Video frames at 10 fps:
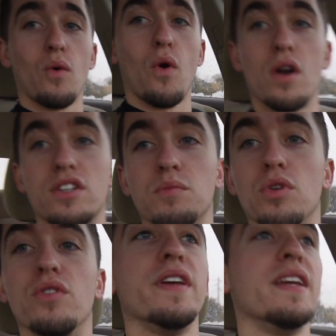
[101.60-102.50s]
Wars
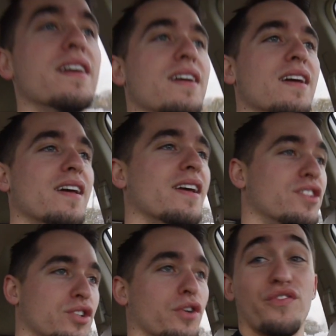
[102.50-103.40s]
movie
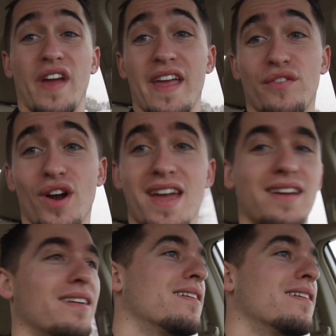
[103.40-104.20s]
is your favorite?